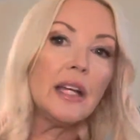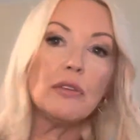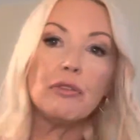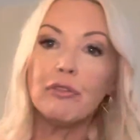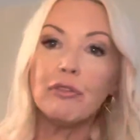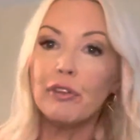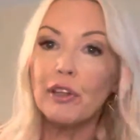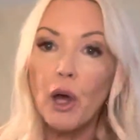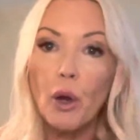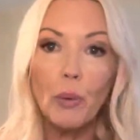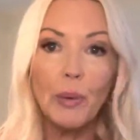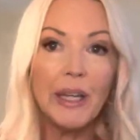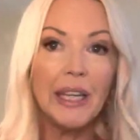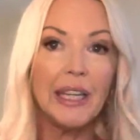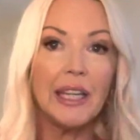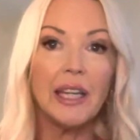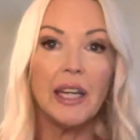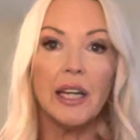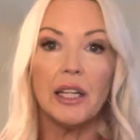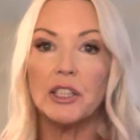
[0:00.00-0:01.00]

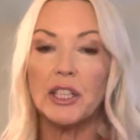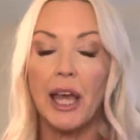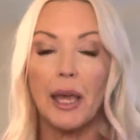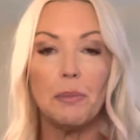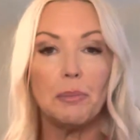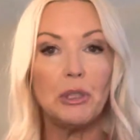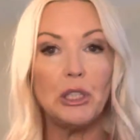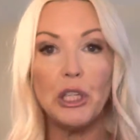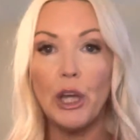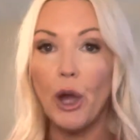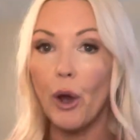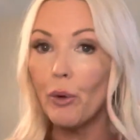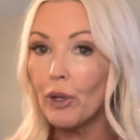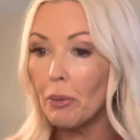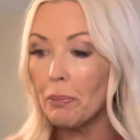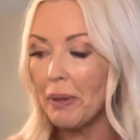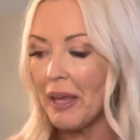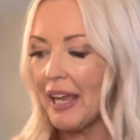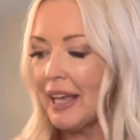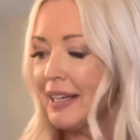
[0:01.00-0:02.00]
flowy type
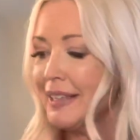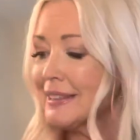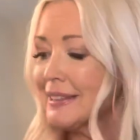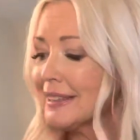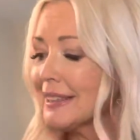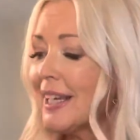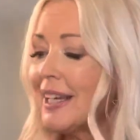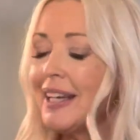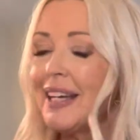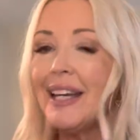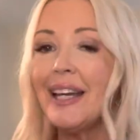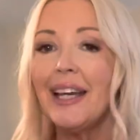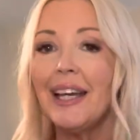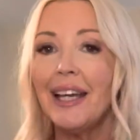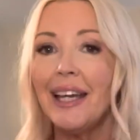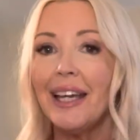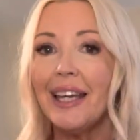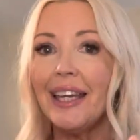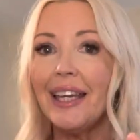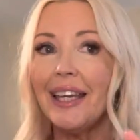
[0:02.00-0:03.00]
yoga pants
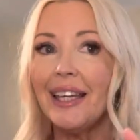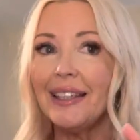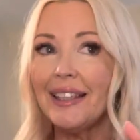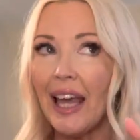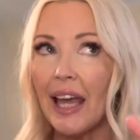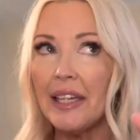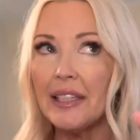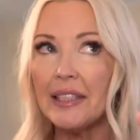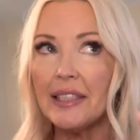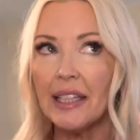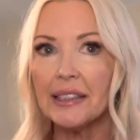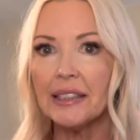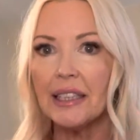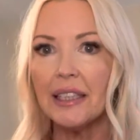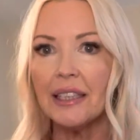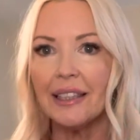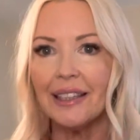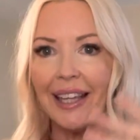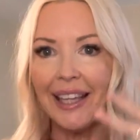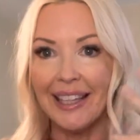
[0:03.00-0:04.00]
that
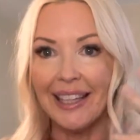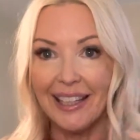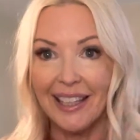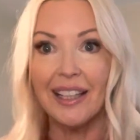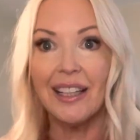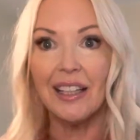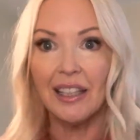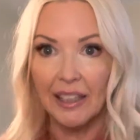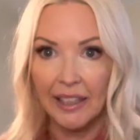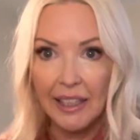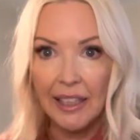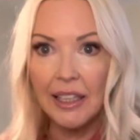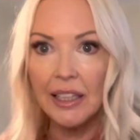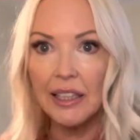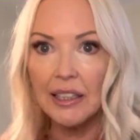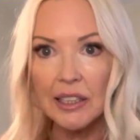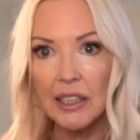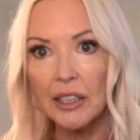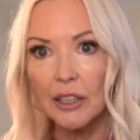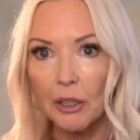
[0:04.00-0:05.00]
doesn't like
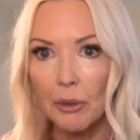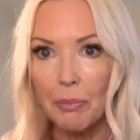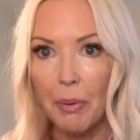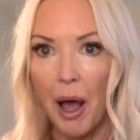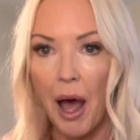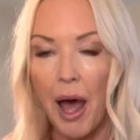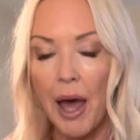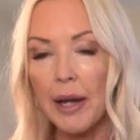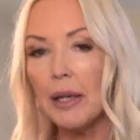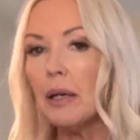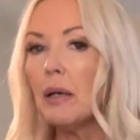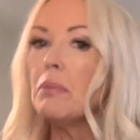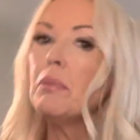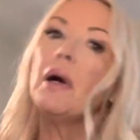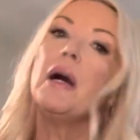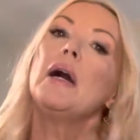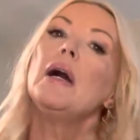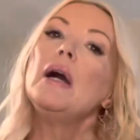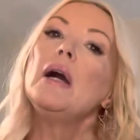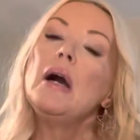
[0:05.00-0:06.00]
cling to your
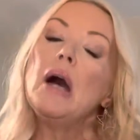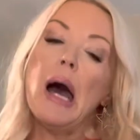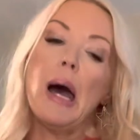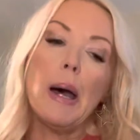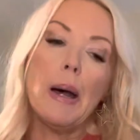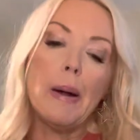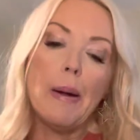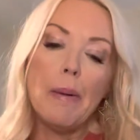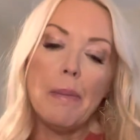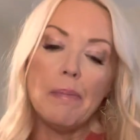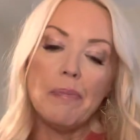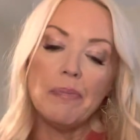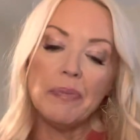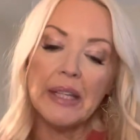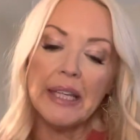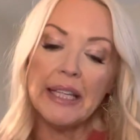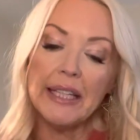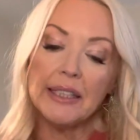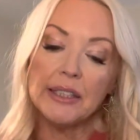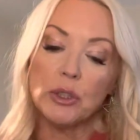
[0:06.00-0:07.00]
bottom
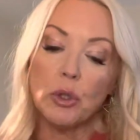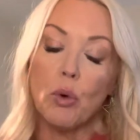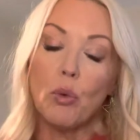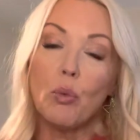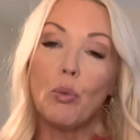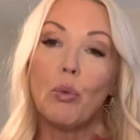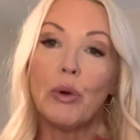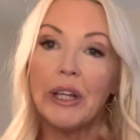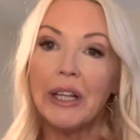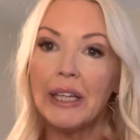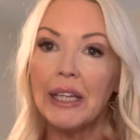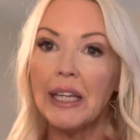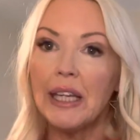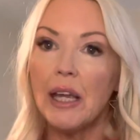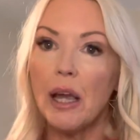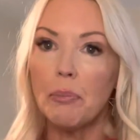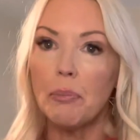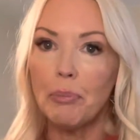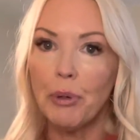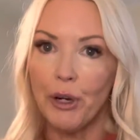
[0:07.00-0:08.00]
is
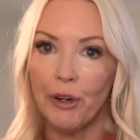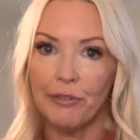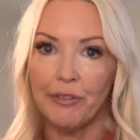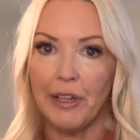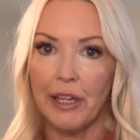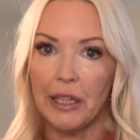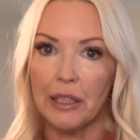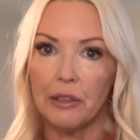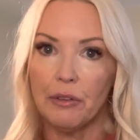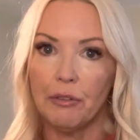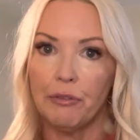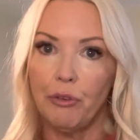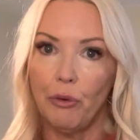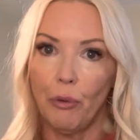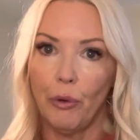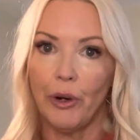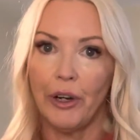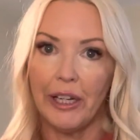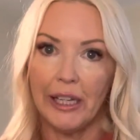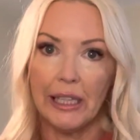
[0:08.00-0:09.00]
really perfect
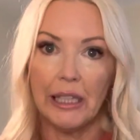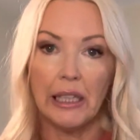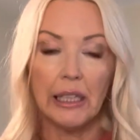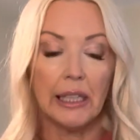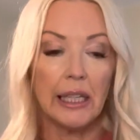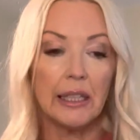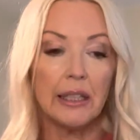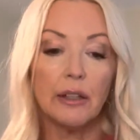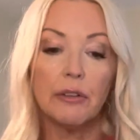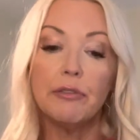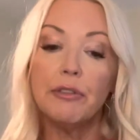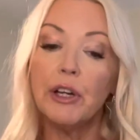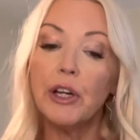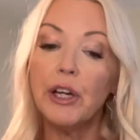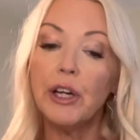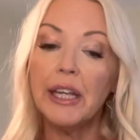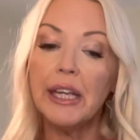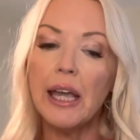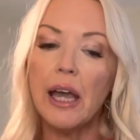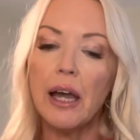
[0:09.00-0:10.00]
for Italy. They're
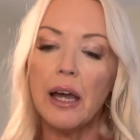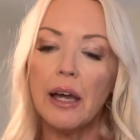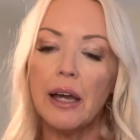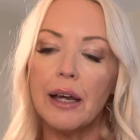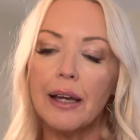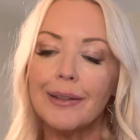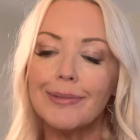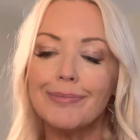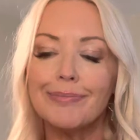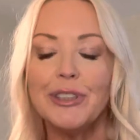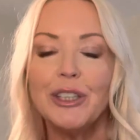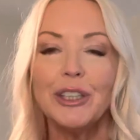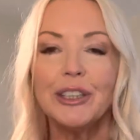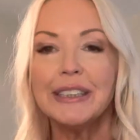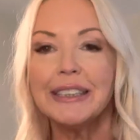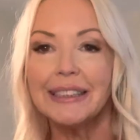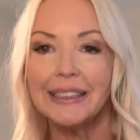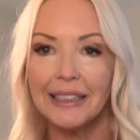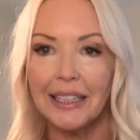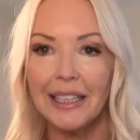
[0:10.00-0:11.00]
very, you'll
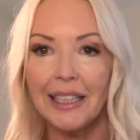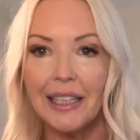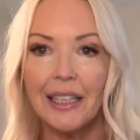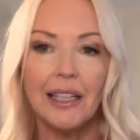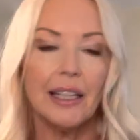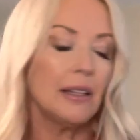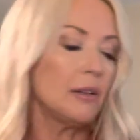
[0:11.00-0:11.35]
see